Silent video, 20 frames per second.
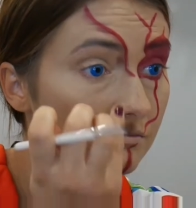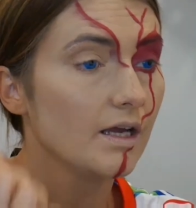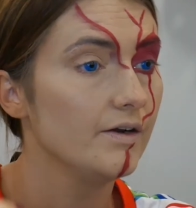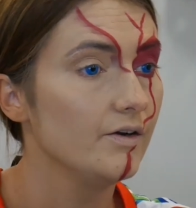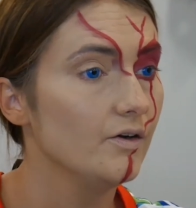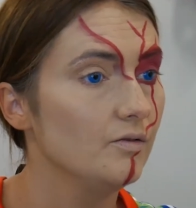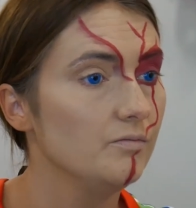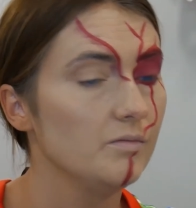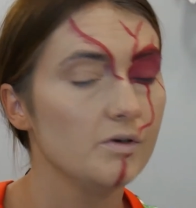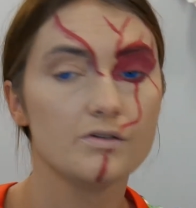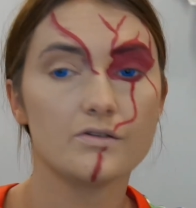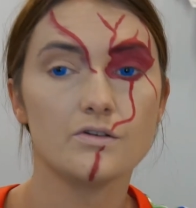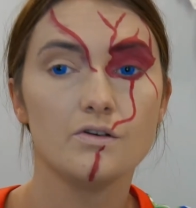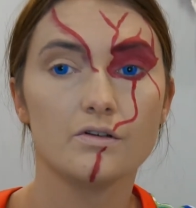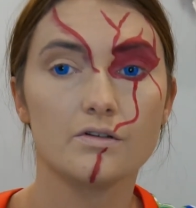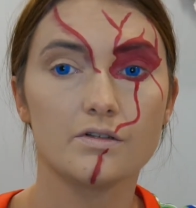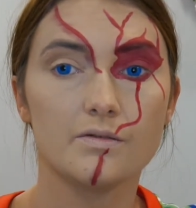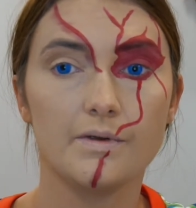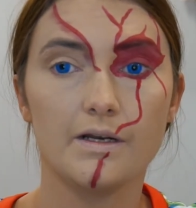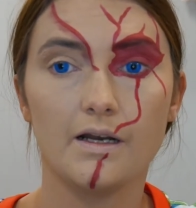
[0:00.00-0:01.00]
It almost
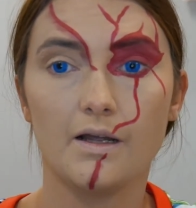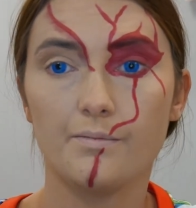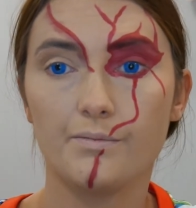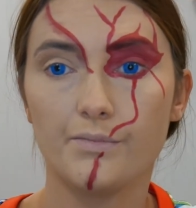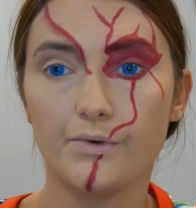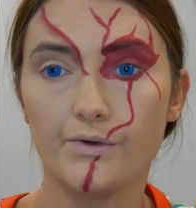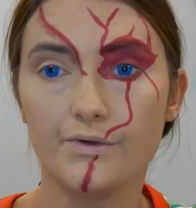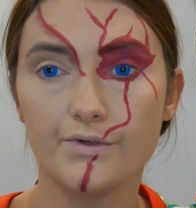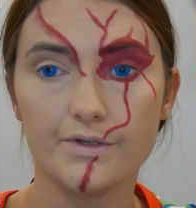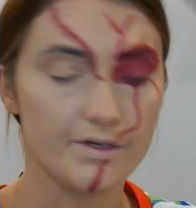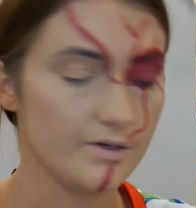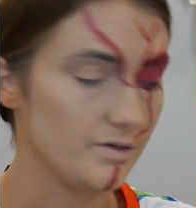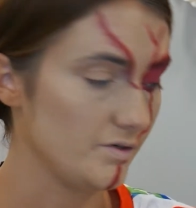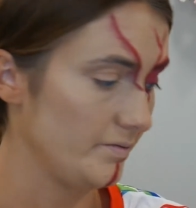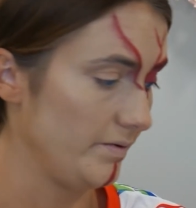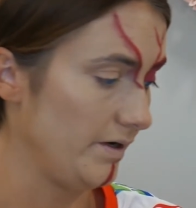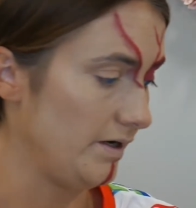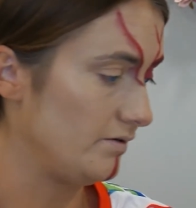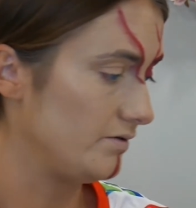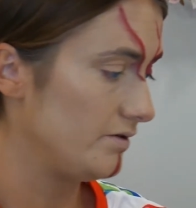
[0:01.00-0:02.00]
looks a bit like bruising
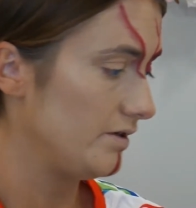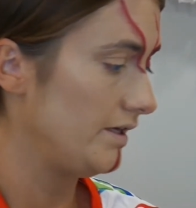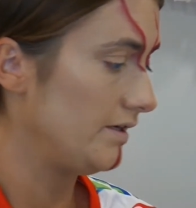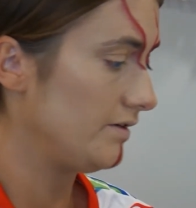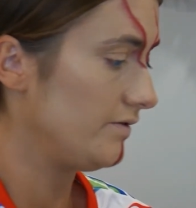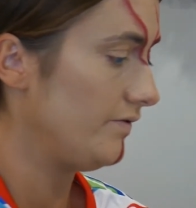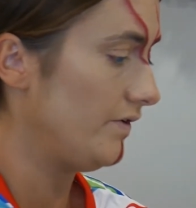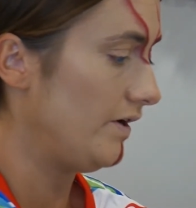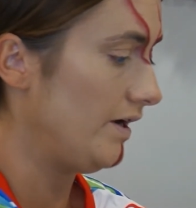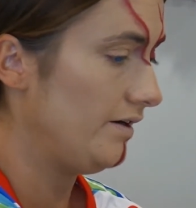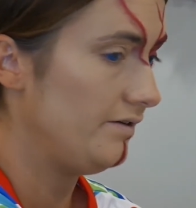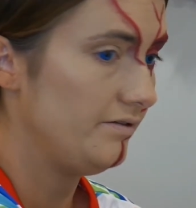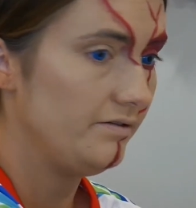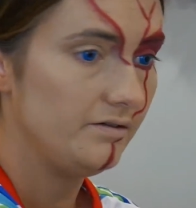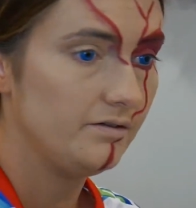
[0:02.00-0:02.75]
as well, so that's fine.